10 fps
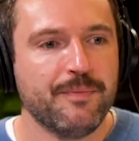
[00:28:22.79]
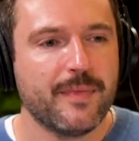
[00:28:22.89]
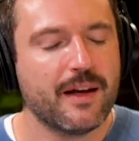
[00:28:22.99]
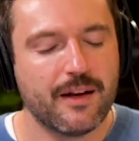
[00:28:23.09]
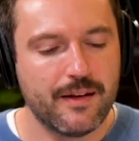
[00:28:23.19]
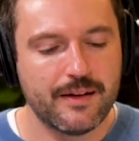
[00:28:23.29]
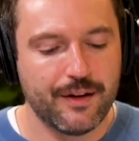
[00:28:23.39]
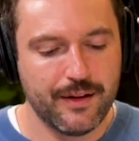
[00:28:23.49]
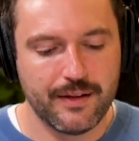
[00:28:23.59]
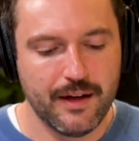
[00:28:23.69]
And then I
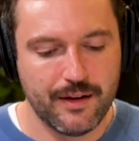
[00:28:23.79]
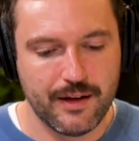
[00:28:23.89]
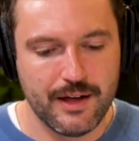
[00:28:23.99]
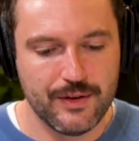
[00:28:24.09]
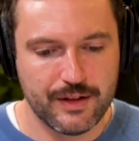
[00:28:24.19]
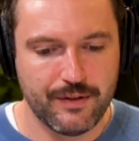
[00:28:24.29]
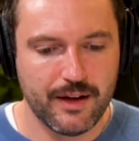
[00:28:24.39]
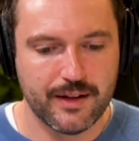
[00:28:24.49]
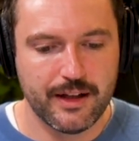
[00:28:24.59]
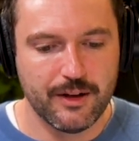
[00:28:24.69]
think the other use of
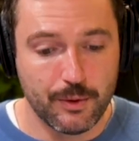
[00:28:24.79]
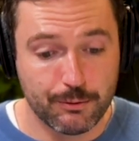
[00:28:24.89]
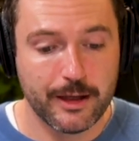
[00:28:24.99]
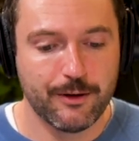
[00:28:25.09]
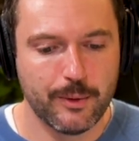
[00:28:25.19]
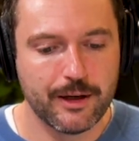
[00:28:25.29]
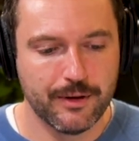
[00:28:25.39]
AI that we're